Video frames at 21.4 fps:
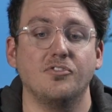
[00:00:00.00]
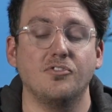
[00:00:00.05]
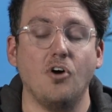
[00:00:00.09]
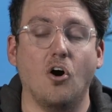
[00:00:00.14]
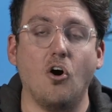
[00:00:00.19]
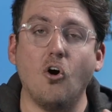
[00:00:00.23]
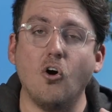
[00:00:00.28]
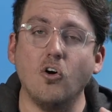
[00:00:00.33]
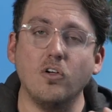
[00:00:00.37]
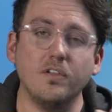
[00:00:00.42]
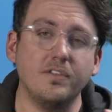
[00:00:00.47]

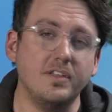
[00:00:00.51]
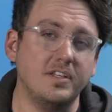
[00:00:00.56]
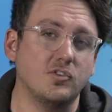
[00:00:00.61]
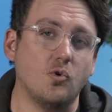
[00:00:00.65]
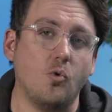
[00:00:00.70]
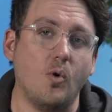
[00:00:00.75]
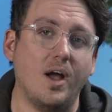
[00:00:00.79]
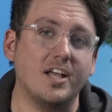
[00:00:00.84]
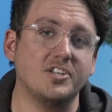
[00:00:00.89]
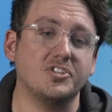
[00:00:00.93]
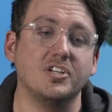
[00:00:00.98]
All of these
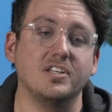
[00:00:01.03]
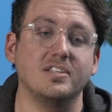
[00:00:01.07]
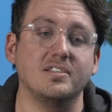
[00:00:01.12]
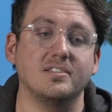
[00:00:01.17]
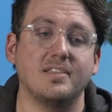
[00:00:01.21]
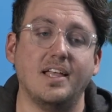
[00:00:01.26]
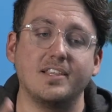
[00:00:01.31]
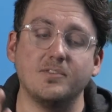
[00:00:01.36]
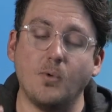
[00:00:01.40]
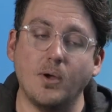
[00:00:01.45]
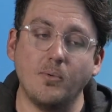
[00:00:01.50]
questions,
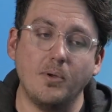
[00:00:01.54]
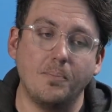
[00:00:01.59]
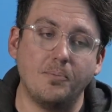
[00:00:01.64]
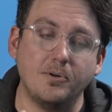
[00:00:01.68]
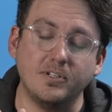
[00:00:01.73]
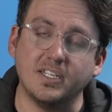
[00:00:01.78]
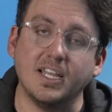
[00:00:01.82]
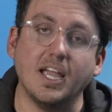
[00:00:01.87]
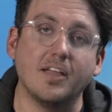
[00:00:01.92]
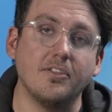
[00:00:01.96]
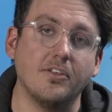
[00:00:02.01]
that's why we
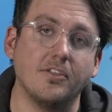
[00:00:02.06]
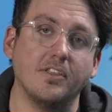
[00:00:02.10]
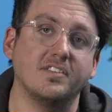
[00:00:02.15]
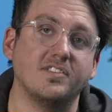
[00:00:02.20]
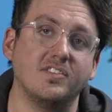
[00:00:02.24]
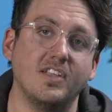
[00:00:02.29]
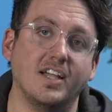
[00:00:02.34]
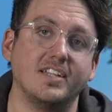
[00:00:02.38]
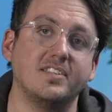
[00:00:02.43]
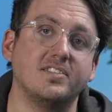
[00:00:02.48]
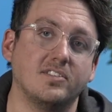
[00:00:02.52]
put together
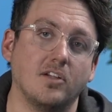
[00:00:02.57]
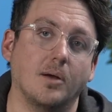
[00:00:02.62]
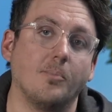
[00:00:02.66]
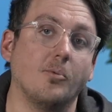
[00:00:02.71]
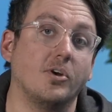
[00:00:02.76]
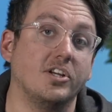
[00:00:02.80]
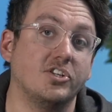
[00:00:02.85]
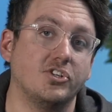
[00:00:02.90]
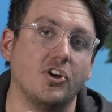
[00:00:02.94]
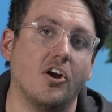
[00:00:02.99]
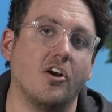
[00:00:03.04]
this nice
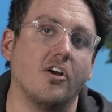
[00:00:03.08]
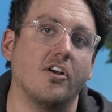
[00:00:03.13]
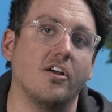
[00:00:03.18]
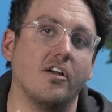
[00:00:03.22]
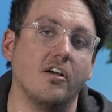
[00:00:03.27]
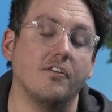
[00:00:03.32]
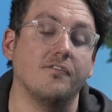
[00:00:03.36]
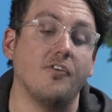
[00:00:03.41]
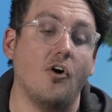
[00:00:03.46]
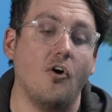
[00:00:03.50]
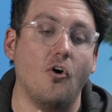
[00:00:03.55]
summary chart
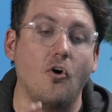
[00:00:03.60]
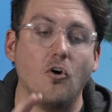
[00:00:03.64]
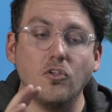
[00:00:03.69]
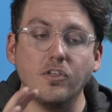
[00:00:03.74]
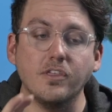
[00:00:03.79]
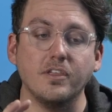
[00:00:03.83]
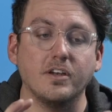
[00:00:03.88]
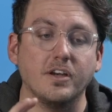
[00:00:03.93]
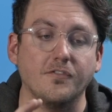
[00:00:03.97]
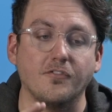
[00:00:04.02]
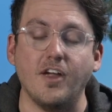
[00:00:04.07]
of all
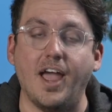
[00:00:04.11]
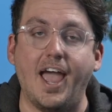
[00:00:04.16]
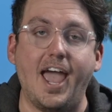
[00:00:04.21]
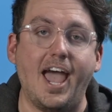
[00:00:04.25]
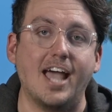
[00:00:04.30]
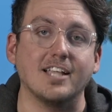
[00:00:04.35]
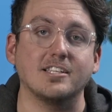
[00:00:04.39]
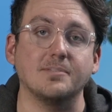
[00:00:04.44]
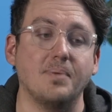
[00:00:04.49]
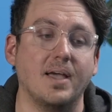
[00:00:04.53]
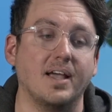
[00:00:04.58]
of the different
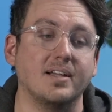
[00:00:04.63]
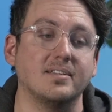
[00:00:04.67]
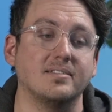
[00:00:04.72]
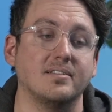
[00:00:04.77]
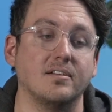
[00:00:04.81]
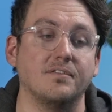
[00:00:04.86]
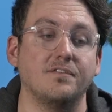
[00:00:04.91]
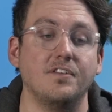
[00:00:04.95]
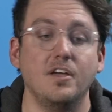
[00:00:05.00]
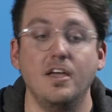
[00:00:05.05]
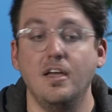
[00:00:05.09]
aspects
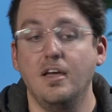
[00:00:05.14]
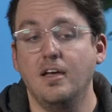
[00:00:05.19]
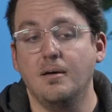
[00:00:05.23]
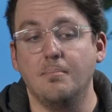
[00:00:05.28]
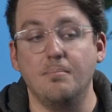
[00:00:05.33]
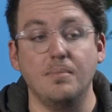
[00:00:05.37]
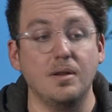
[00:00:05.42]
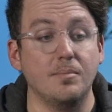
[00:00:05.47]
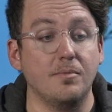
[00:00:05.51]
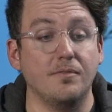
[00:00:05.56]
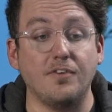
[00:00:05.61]
of
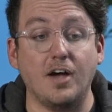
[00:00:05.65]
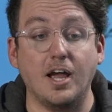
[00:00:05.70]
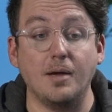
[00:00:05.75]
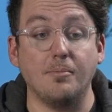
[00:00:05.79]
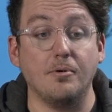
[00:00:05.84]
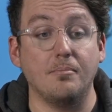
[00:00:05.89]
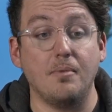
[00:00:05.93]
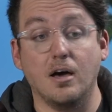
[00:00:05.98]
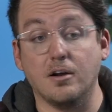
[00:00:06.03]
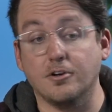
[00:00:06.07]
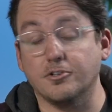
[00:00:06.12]
minimum
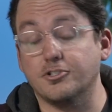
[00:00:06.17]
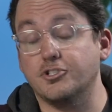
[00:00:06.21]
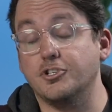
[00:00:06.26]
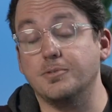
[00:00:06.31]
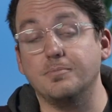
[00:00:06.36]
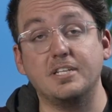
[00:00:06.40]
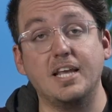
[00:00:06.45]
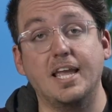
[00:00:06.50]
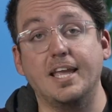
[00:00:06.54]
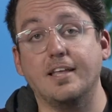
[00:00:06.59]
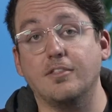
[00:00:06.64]
viable model
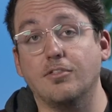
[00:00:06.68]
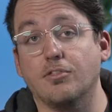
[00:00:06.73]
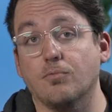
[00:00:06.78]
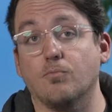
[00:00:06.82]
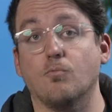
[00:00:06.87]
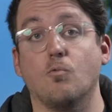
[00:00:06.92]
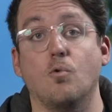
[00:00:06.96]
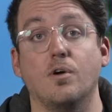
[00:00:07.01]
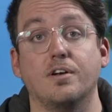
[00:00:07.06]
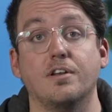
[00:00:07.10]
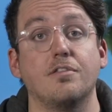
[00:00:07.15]
should take
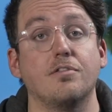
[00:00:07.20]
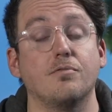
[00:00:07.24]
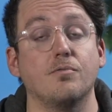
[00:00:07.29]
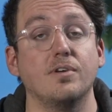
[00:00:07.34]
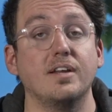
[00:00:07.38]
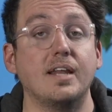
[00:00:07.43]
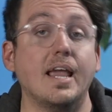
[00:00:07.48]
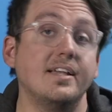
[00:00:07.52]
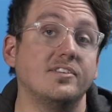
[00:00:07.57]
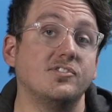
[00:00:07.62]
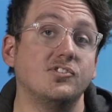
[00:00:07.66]
1 to
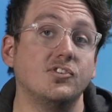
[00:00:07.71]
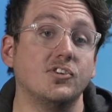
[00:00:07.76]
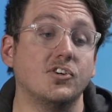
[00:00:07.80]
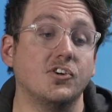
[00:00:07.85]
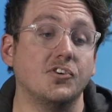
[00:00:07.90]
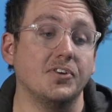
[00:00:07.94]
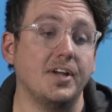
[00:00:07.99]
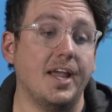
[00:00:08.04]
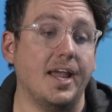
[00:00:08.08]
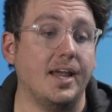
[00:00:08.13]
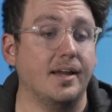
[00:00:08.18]
3 days to
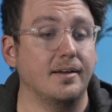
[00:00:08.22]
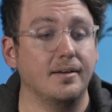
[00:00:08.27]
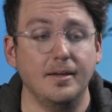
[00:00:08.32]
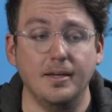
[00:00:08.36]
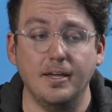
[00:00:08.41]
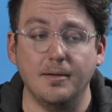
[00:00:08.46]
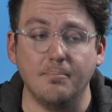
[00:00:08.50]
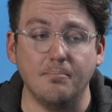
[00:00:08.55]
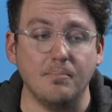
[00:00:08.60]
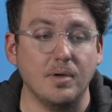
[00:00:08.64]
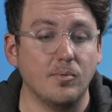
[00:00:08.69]
create.
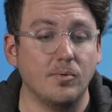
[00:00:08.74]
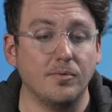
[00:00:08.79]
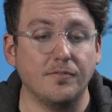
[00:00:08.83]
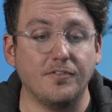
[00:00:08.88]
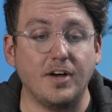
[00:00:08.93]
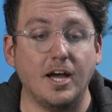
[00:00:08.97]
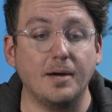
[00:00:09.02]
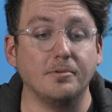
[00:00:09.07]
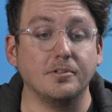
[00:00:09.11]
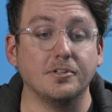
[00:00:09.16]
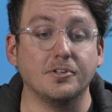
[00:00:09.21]
Minimum
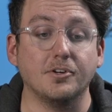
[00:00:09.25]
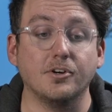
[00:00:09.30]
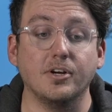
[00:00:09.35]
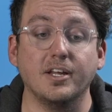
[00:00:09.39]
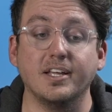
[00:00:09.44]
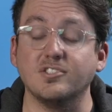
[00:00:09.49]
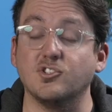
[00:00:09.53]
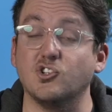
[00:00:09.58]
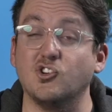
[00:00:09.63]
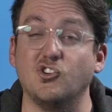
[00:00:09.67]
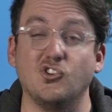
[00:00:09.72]
viable
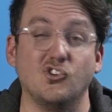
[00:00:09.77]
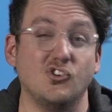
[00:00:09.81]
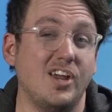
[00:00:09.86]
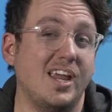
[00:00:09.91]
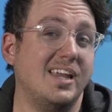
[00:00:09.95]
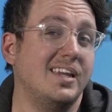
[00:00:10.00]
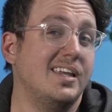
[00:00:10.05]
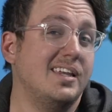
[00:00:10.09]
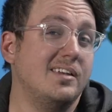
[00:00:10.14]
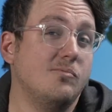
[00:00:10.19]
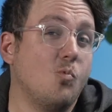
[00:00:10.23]
learnings,
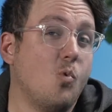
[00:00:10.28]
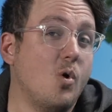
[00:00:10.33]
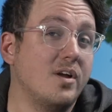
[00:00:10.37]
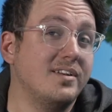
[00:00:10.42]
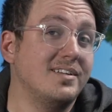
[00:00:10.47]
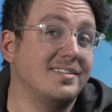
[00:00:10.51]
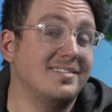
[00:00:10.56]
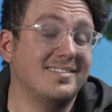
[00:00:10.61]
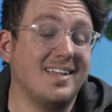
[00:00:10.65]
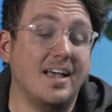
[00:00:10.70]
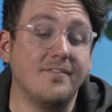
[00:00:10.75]
create it in 1
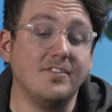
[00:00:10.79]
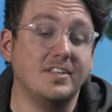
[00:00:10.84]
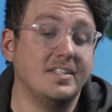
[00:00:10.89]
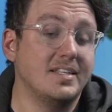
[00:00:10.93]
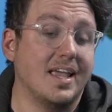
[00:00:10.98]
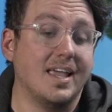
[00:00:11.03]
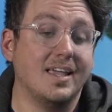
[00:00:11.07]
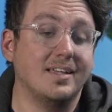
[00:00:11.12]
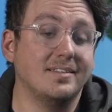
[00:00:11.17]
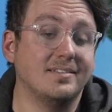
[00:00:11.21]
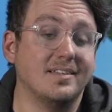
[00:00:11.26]
to 7
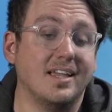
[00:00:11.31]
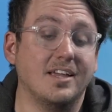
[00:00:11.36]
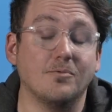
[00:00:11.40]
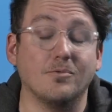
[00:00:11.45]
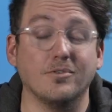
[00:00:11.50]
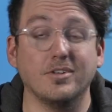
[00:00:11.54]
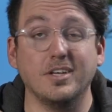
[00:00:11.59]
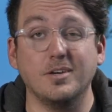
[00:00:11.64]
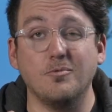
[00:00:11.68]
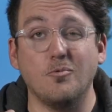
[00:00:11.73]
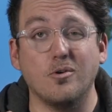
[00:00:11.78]
days and
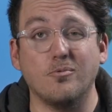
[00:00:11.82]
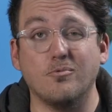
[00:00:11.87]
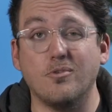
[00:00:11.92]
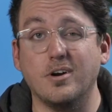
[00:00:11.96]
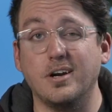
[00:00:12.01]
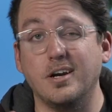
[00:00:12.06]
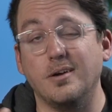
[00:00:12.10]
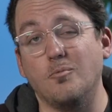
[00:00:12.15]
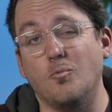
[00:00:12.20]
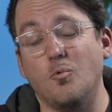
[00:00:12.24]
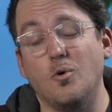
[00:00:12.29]
really
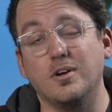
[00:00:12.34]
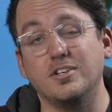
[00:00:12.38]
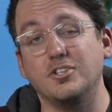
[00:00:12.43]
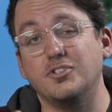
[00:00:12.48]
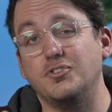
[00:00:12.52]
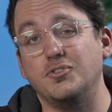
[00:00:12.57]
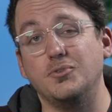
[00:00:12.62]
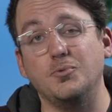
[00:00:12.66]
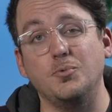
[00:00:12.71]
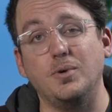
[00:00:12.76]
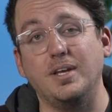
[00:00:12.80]
run it in 1 to
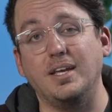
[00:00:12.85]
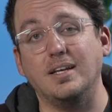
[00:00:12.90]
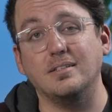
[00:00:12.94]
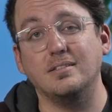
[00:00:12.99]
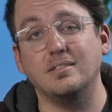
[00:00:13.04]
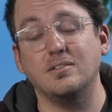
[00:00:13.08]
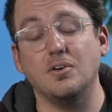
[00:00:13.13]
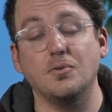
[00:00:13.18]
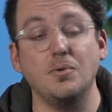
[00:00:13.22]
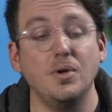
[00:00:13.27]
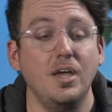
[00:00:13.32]
2 weeks.
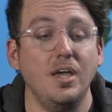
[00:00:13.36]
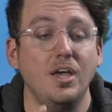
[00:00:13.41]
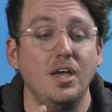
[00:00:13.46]
So